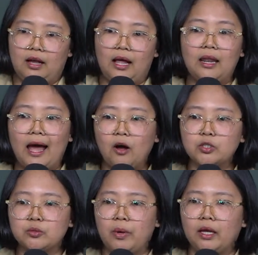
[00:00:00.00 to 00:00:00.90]

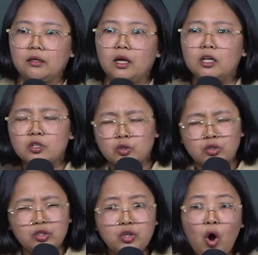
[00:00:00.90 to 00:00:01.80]
allows man to
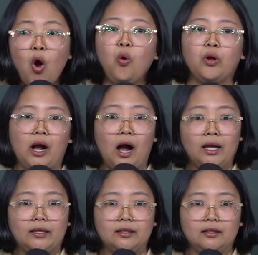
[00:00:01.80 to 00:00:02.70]
know God.